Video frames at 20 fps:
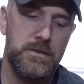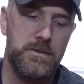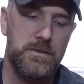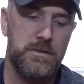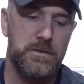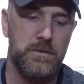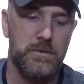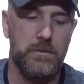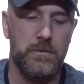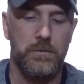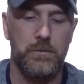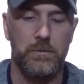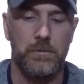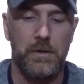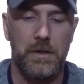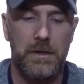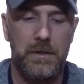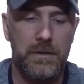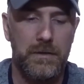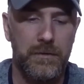
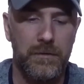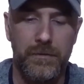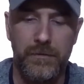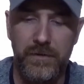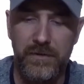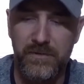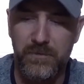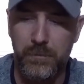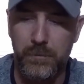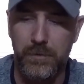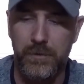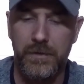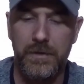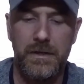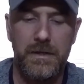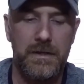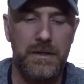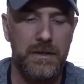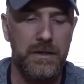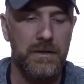So this one
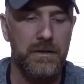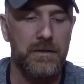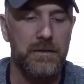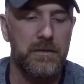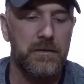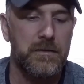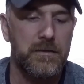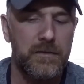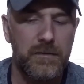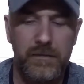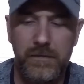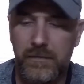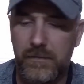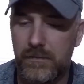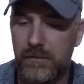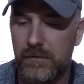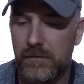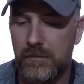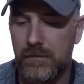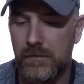
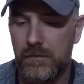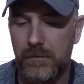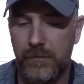is